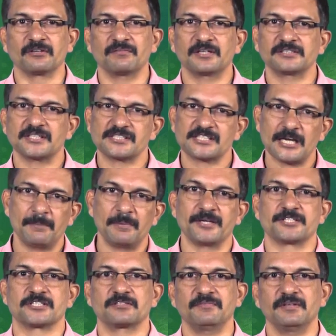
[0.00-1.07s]
was
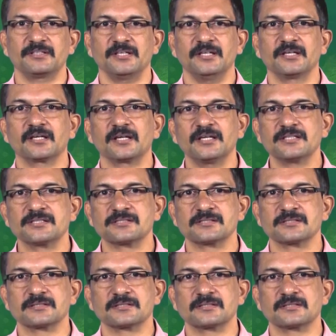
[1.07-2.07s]
established with increased